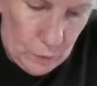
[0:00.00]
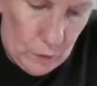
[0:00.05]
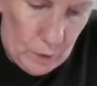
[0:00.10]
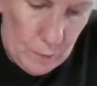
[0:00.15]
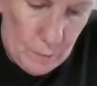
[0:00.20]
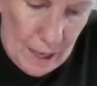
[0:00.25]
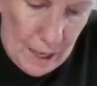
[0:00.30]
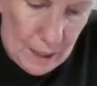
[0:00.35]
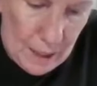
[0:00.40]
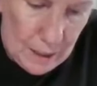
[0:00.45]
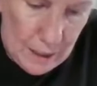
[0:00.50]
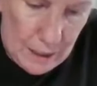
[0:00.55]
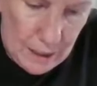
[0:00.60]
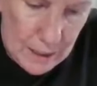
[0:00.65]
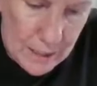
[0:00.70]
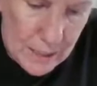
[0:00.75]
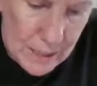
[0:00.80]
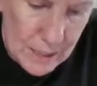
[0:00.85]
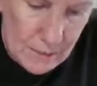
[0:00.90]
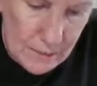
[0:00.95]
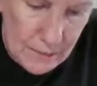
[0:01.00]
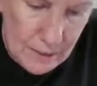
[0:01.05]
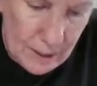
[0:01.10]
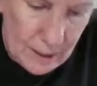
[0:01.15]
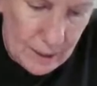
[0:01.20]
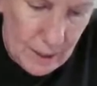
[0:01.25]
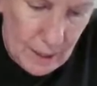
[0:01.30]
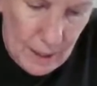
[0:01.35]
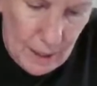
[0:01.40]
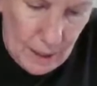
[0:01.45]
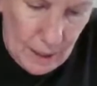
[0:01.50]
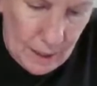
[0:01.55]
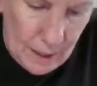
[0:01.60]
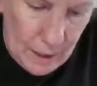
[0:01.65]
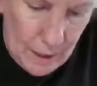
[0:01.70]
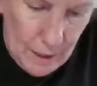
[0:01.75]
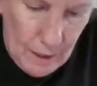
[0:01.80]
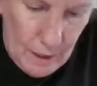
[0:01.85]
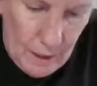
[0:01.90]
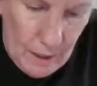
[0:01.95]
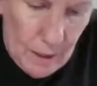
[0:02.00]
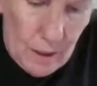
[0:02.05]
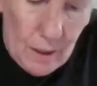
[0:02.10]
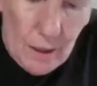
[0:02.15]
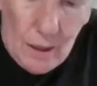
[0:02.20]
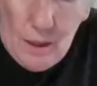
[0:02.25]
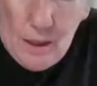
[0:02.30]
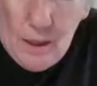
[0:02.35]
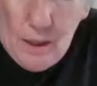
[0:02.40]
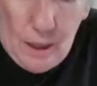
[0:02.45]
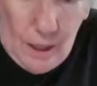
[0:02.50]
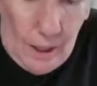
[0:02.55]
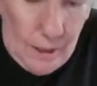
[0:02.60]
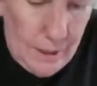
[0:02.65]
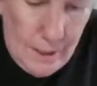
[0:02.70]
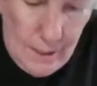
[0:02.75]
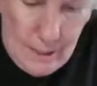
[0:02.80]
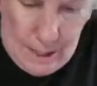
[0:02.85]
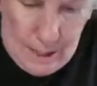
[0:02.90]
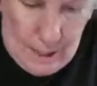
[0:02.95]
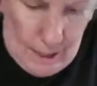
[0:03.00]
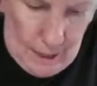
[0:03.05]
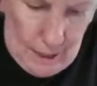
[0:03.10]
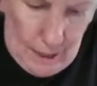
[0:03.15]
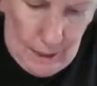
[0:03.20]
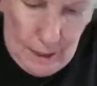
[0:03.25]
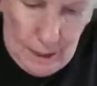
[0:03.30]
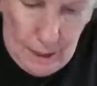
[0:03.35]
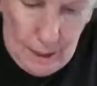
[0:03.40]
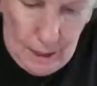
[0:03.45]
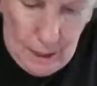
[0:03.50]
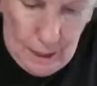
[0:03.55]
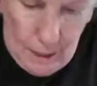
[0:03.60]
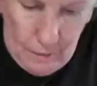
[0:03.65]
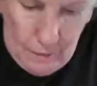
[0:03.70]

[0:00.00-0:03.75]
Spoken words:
remodeling and stuff like that on the side.